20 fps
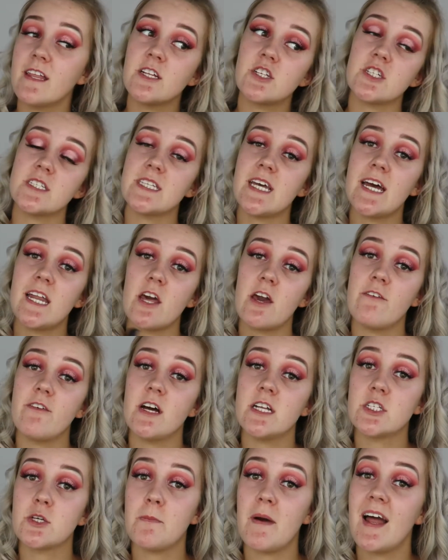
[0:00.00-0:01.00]
then just head
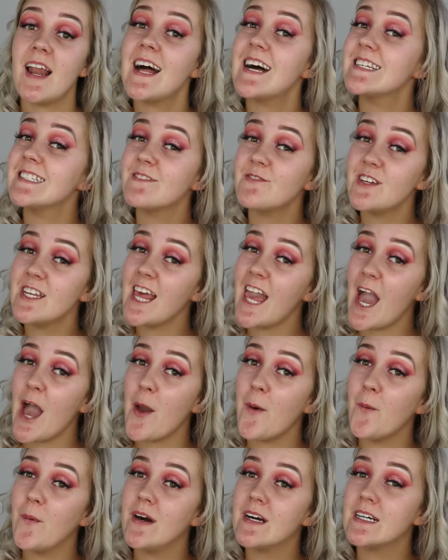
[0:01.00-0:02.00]
over to my last
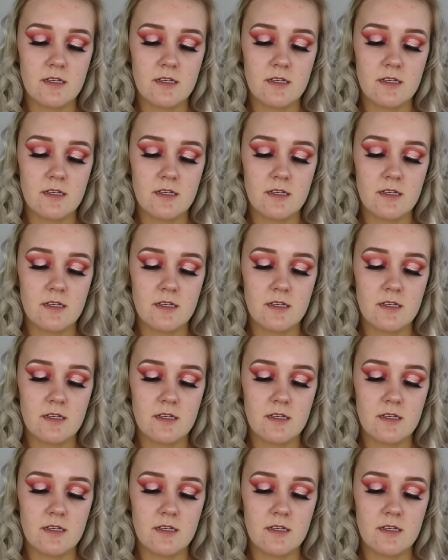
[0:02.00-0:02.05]
video.